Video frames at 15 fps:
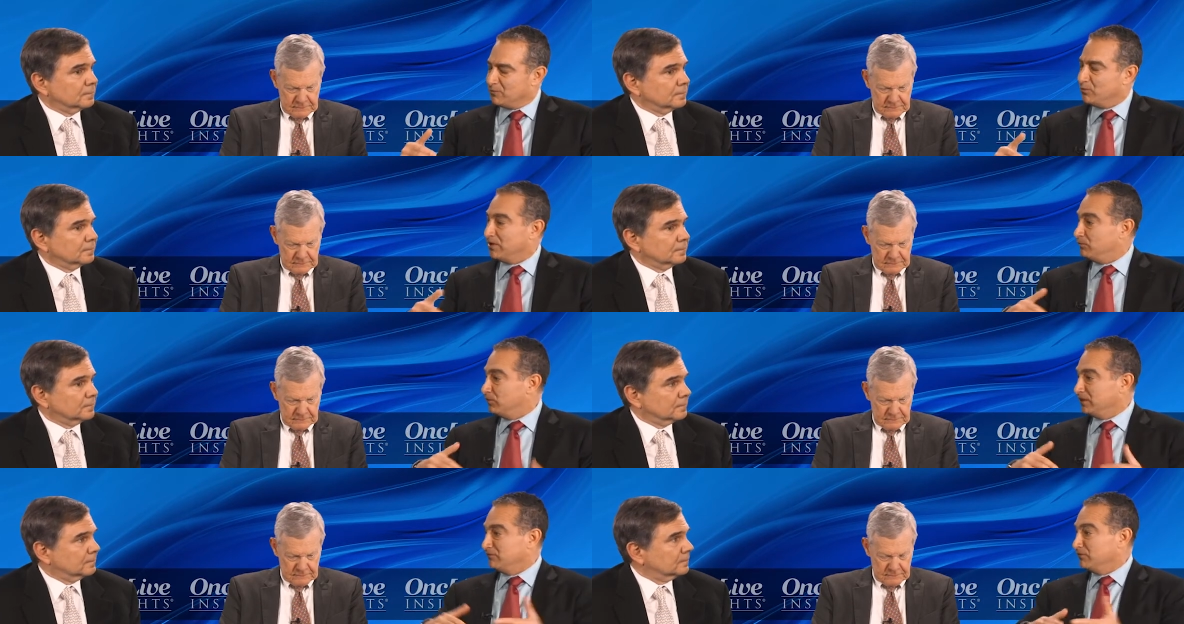Speaker 1: We
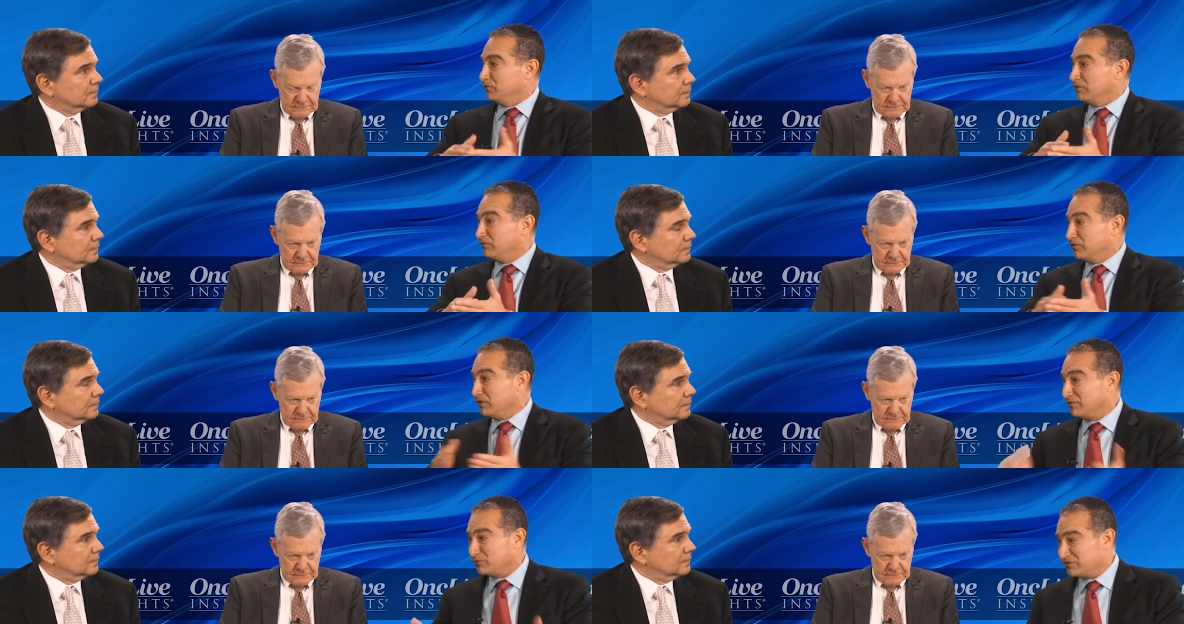we
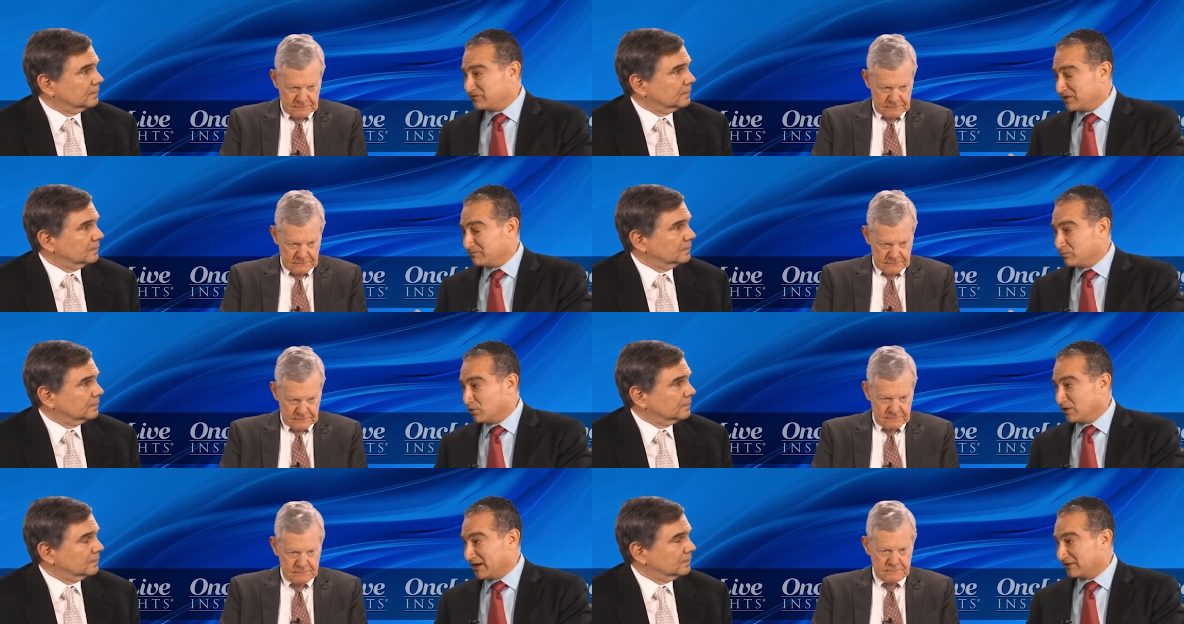we always said
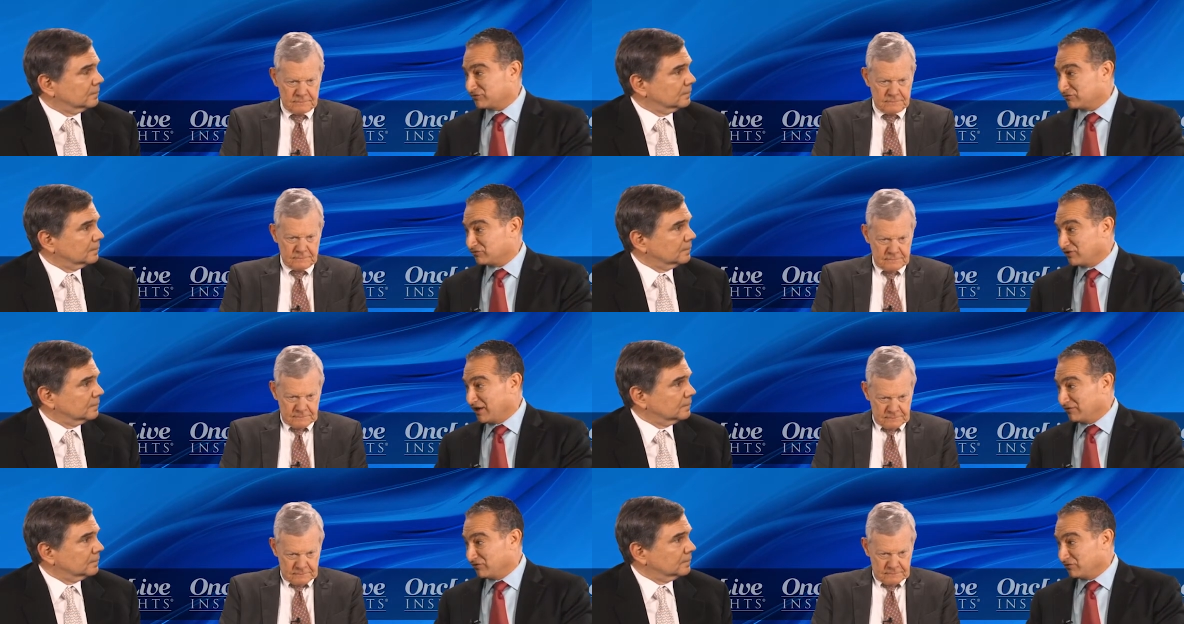more
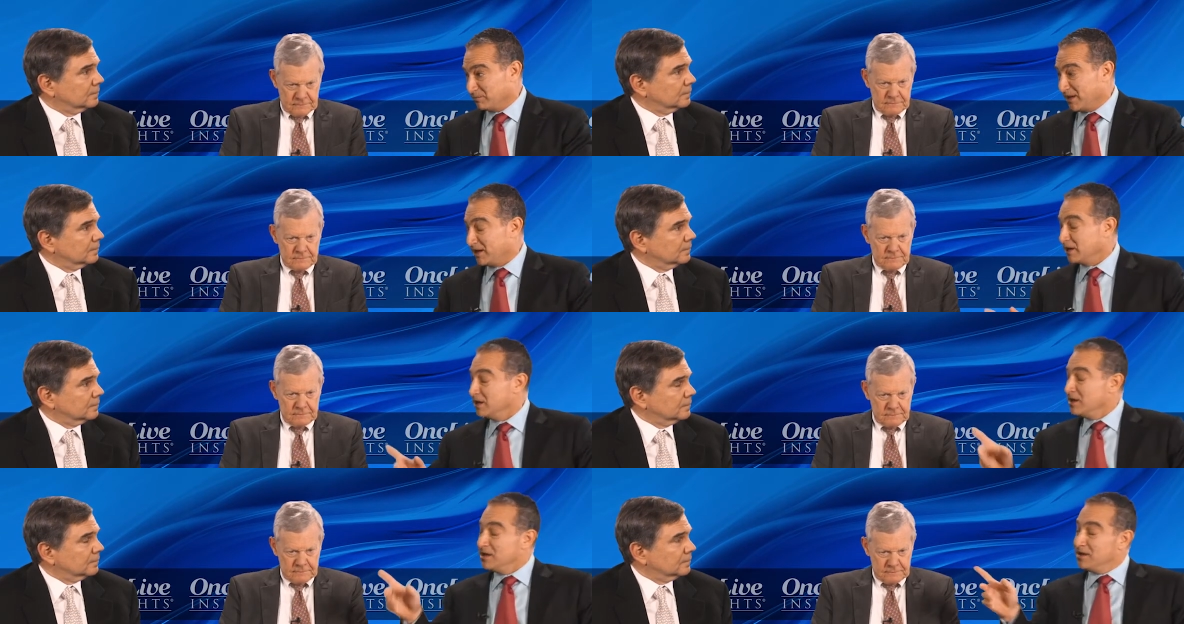exercise is
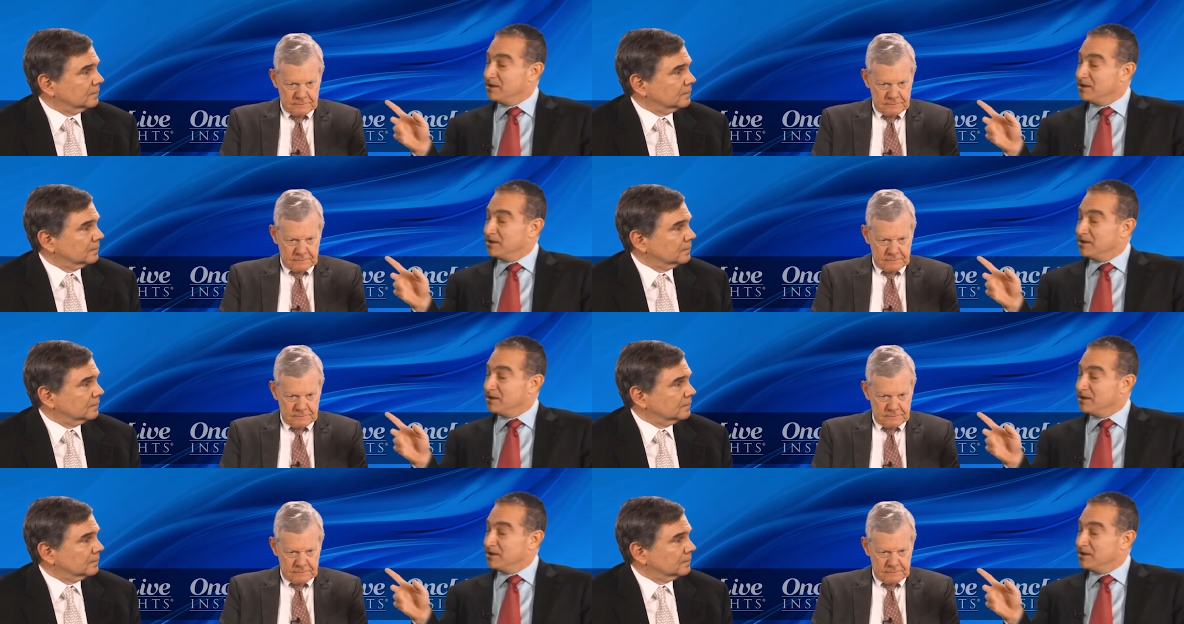better,